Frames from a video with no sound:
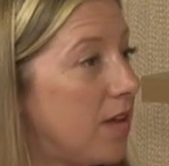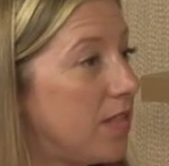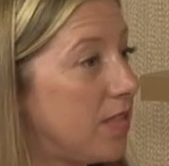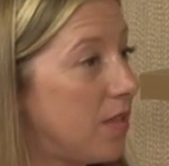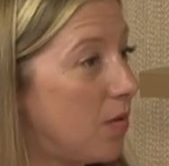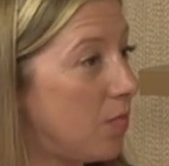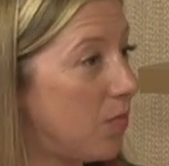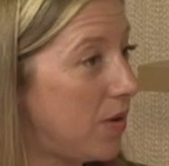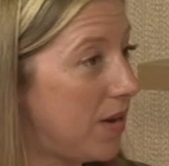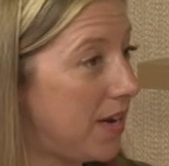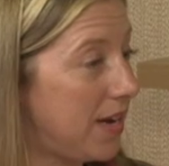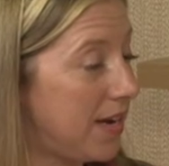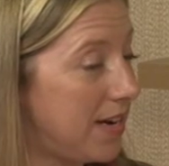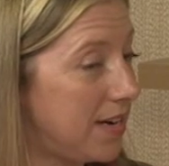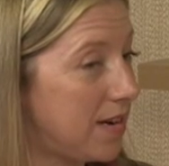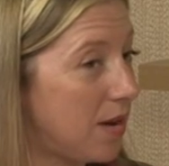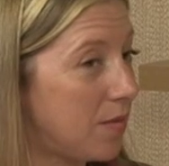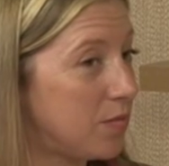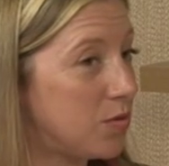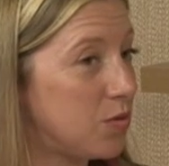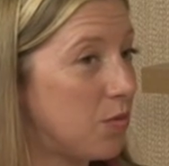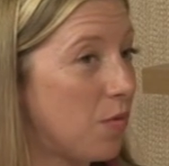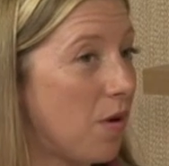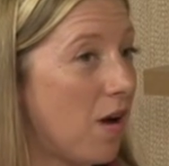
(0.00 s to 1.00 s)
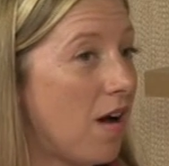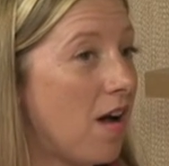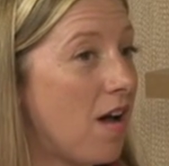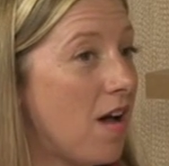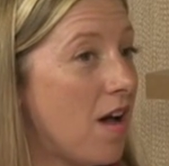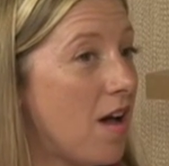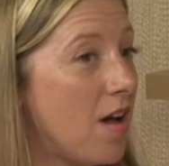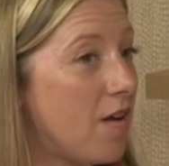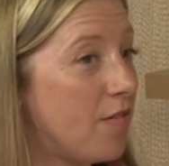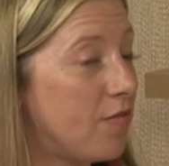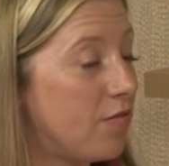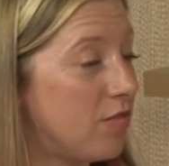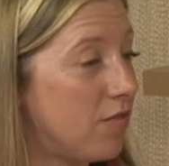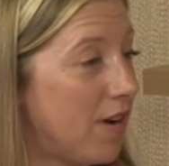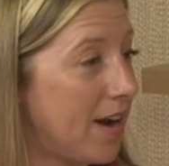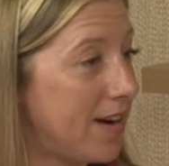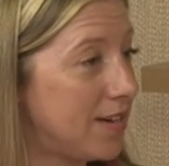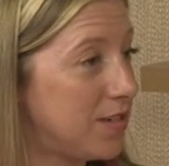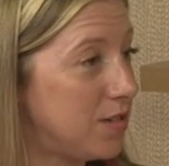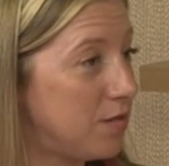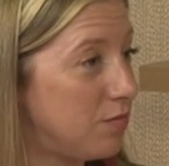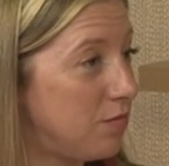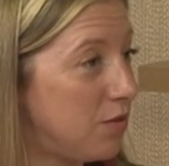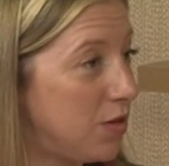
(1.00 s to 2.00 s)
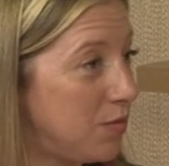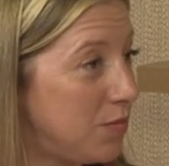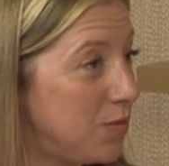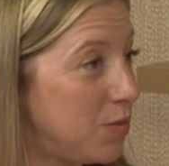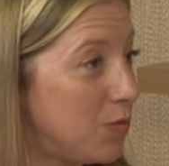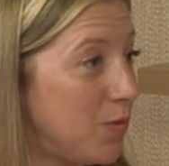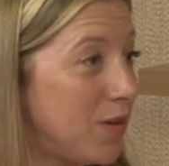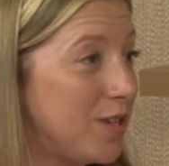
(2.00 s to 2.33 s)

And then we lead up to our veranda rooms,